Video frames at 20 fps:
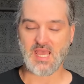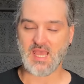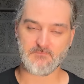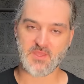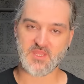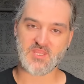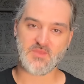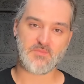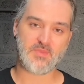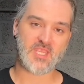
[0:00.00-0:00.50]

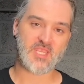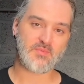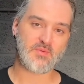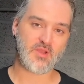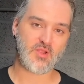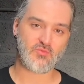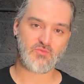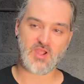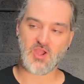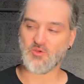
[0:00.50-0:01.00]
And the
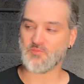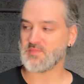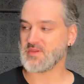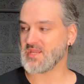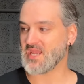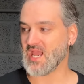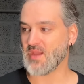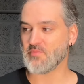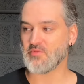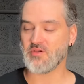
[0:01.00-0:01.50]
people around
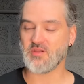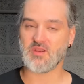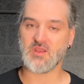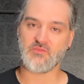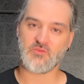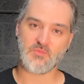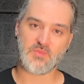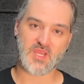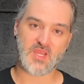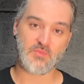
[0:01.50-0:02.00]
me, Emma and
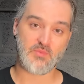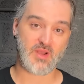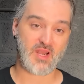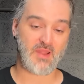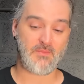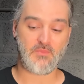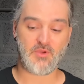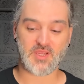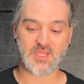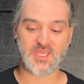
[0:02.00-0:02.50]
other people,
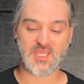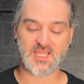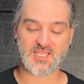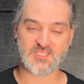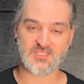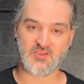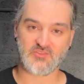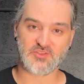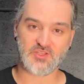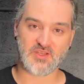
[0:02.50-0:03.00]
and my
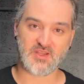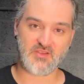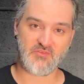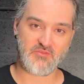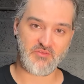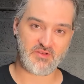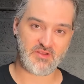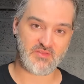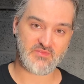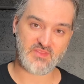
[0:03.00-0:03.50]
kids, I've done it in
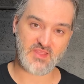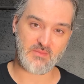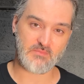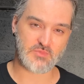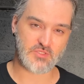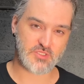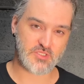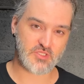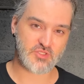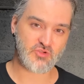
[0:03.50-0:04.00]
front of them
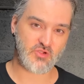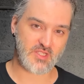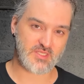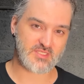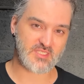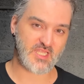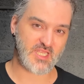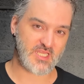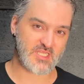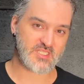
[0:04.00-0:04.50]
just to try and
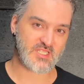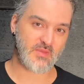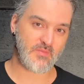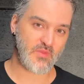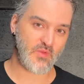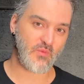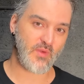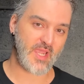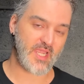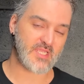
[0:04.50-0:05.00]
teach them
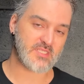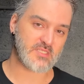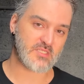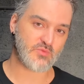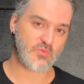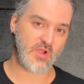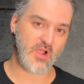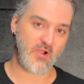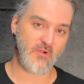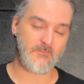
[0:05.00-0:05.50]
the ways as
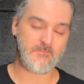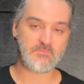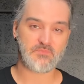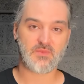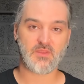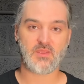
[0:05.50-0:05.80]
well,